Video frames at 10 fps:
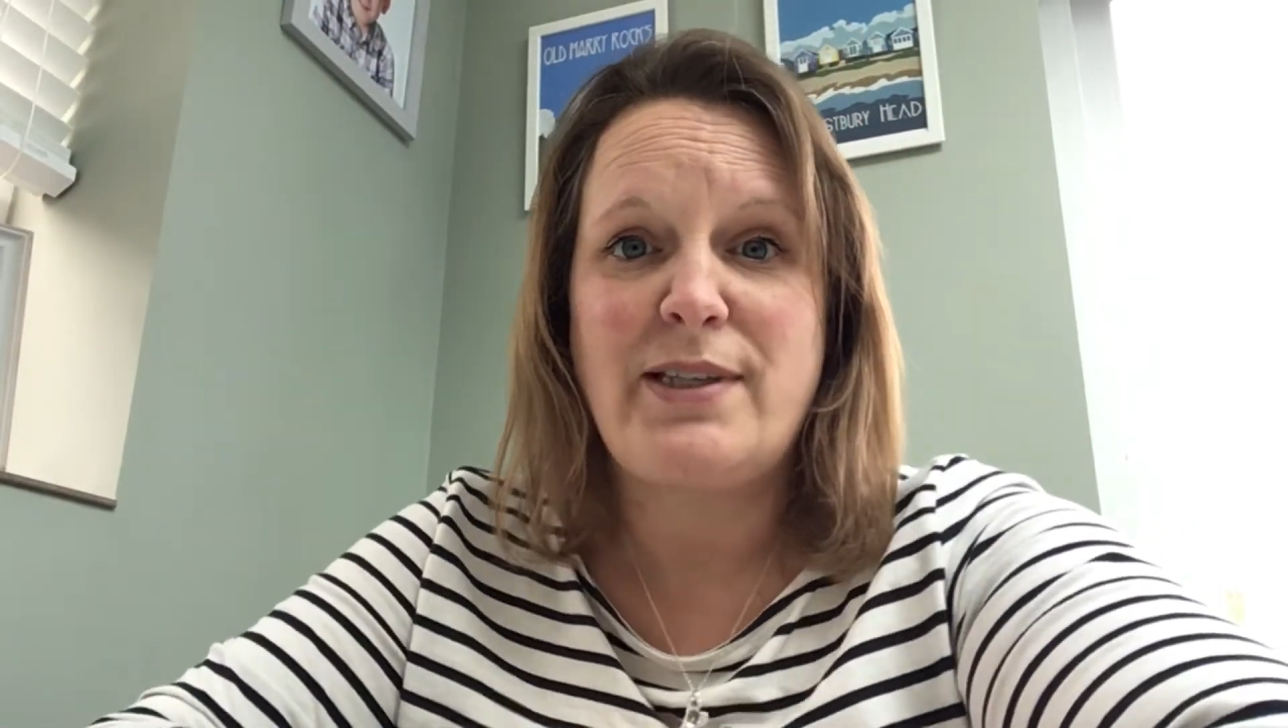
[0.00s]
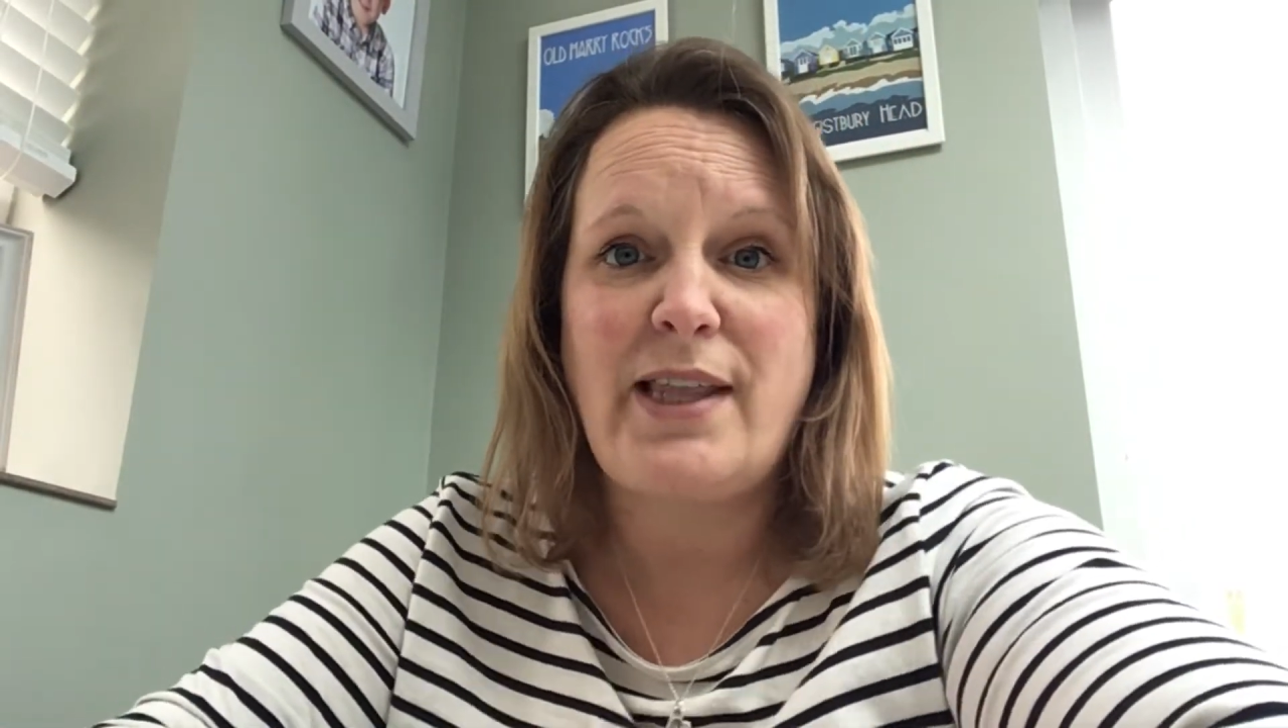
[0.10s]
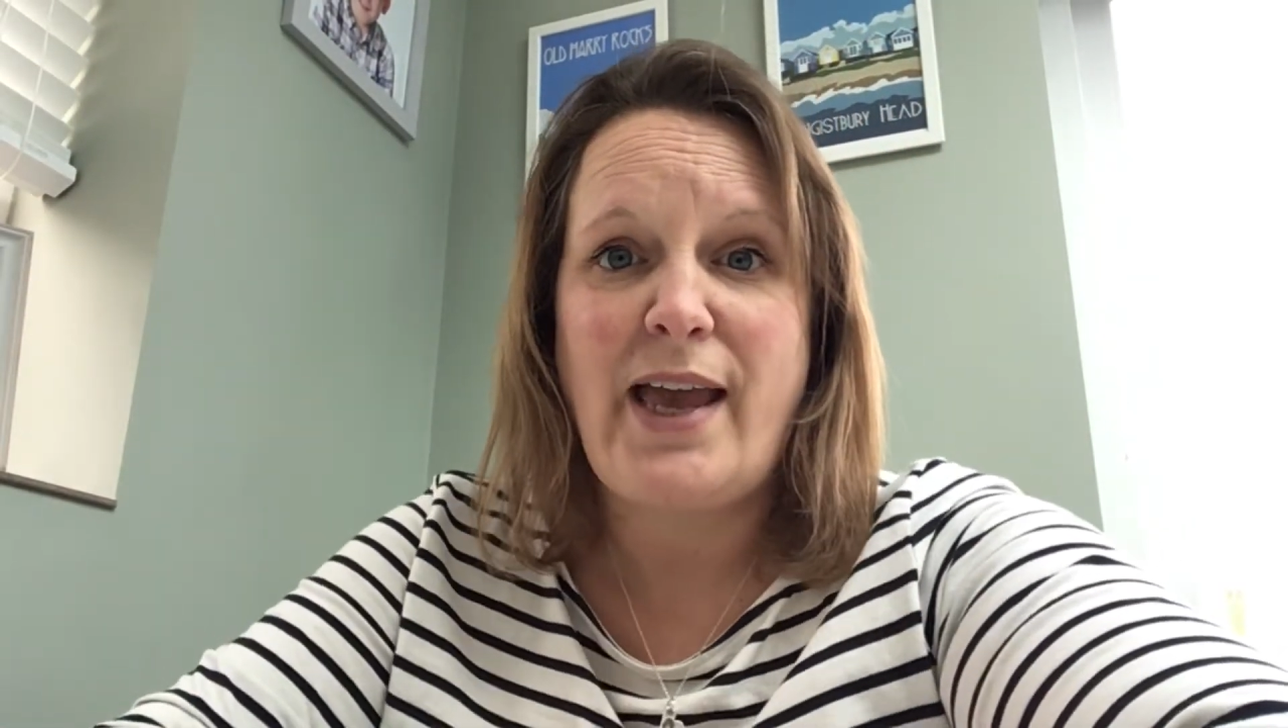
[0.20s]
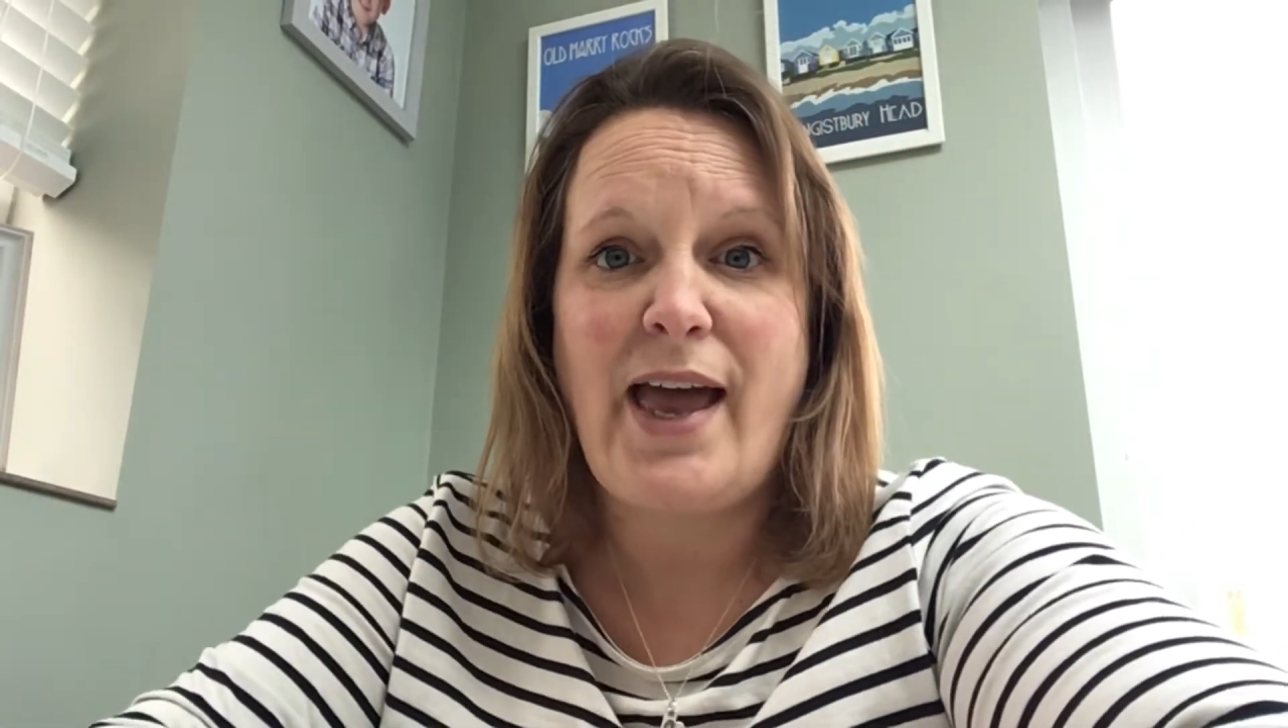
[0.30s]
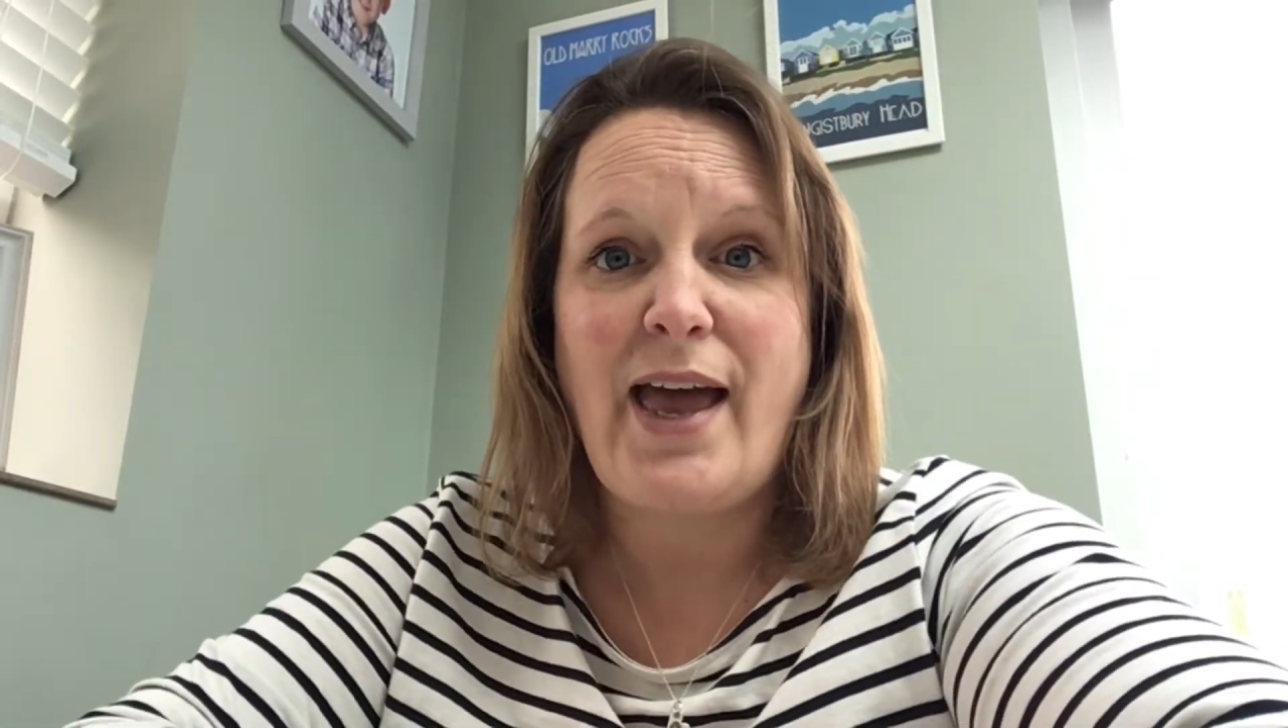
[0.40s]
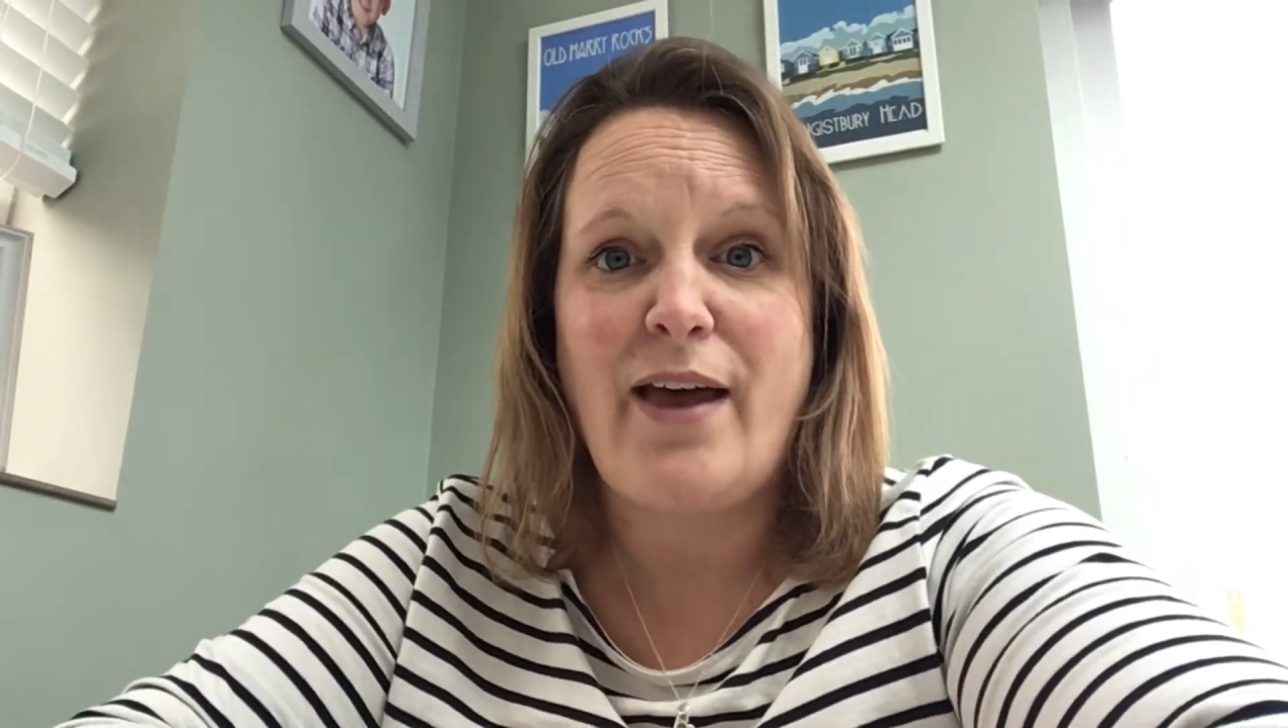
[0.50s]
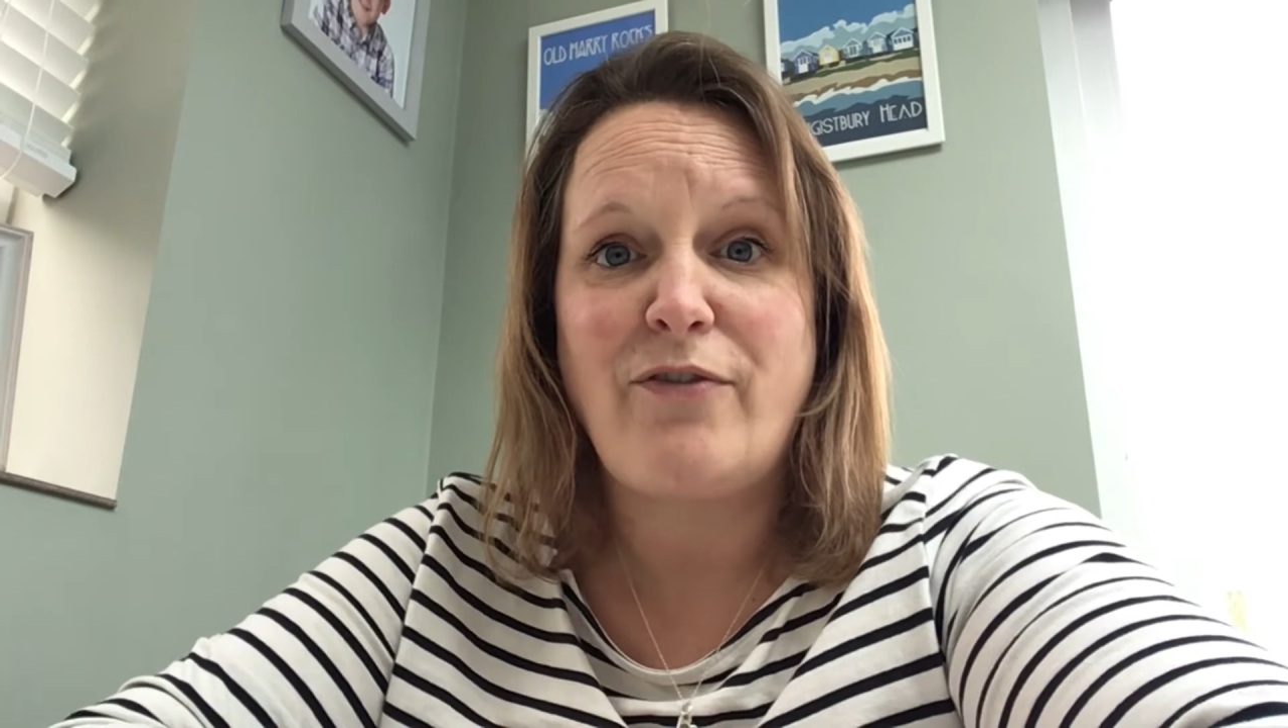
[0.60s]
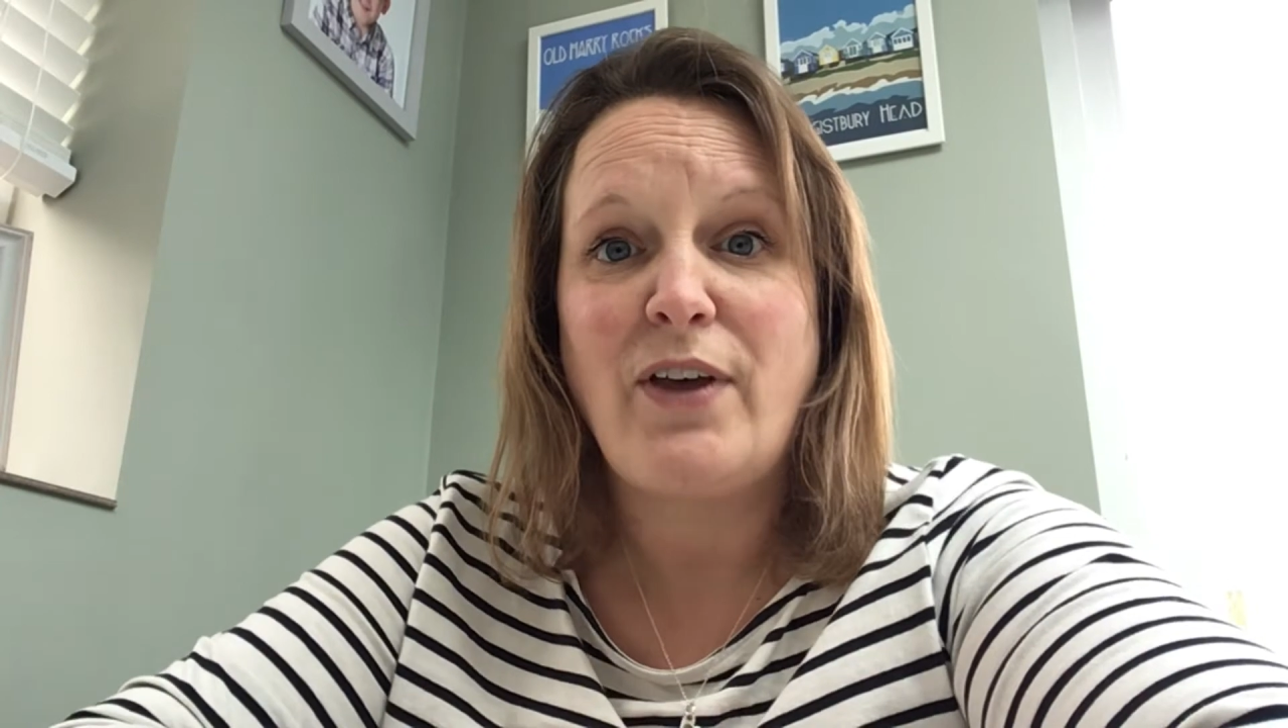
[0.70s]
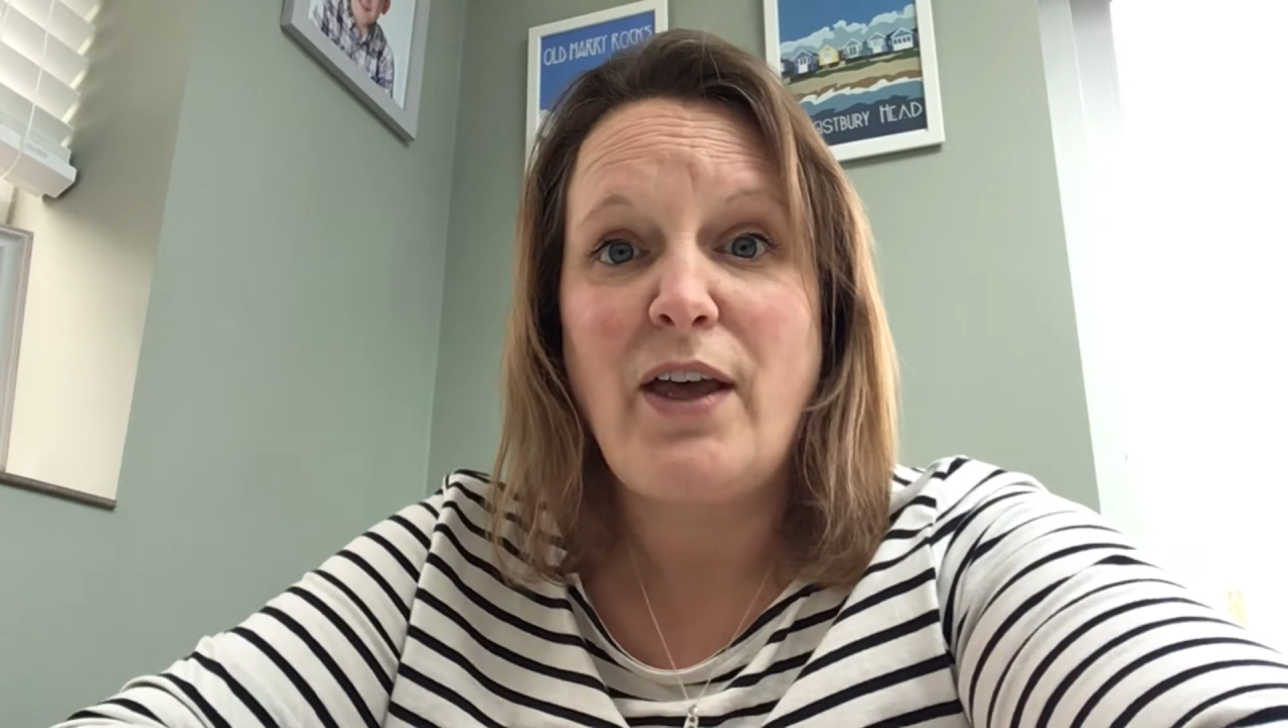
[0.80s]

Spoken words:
they have